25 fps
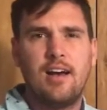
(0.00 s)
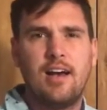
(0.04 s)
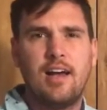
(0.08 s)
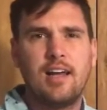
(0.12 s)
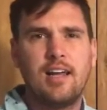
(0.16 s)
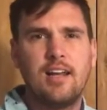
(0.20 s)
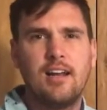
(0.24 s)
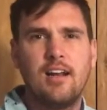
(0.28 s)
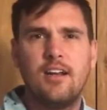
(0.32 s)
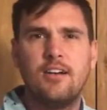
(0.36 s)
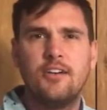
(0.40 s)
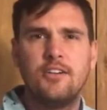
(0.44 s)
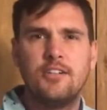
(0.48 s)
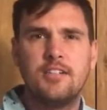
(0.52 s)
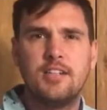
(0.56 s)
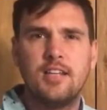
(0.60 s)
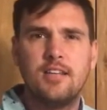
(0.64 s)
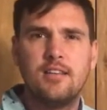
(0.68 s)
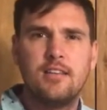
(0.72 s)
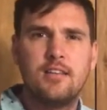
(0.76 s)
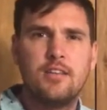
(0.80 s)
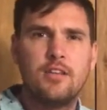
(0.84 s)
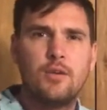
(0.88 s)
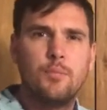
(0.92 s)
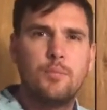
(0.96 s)
I can
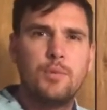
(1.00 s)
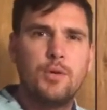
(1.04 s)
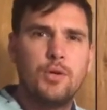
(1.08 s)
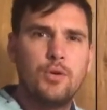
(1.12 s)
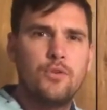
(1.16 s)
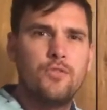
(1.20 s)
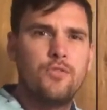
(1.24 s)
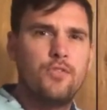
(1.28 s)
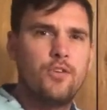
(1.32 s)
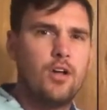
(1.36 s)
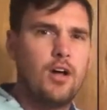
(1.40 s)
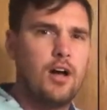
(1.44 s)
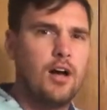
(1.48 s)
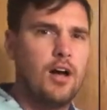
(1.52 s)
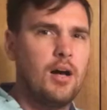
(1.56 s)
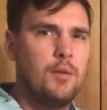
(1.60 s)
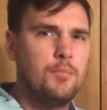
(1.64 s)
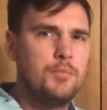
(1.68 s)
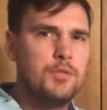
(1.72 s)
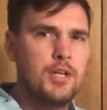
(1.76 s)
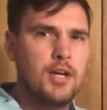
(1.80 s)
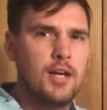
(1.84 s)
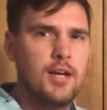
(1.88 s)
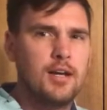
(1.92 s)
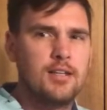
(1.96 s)
understand that they're beautiful
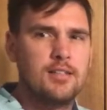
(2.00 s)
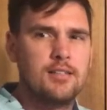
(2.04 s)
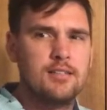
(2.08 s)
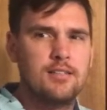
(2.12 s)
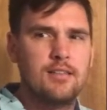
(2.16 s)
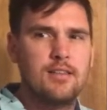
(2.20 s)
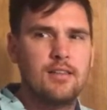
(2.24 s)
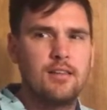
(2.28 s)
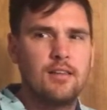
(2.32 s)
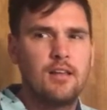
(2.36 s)
objects,